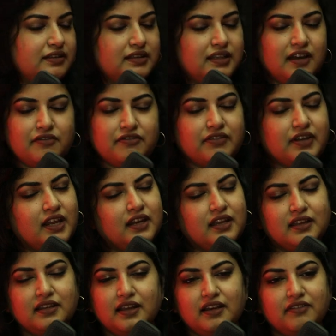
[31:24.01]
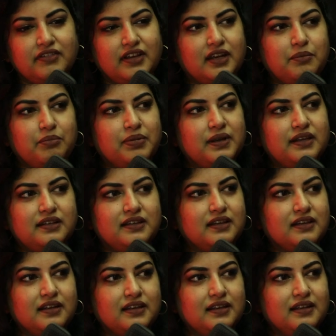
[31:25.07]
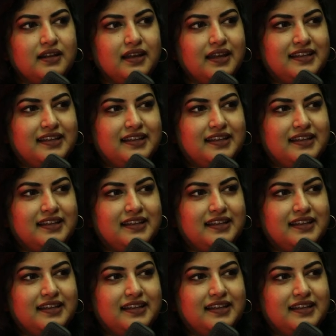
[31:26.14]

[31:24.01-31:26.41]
they're, they're the entire very, thing. They're very politically like